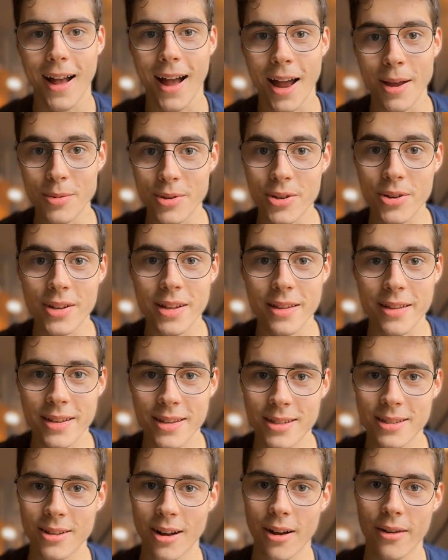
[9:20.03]
I'm good at
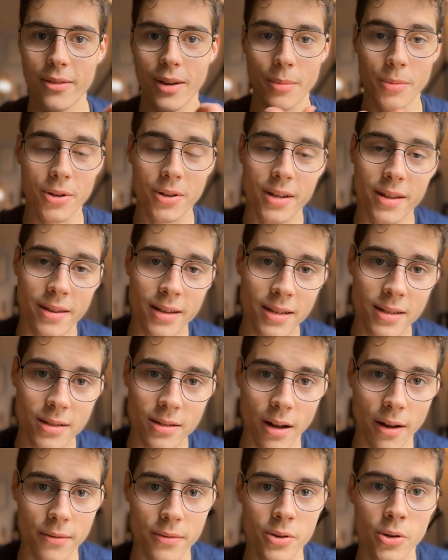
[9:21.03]
this stuff. I'm good at this stuff.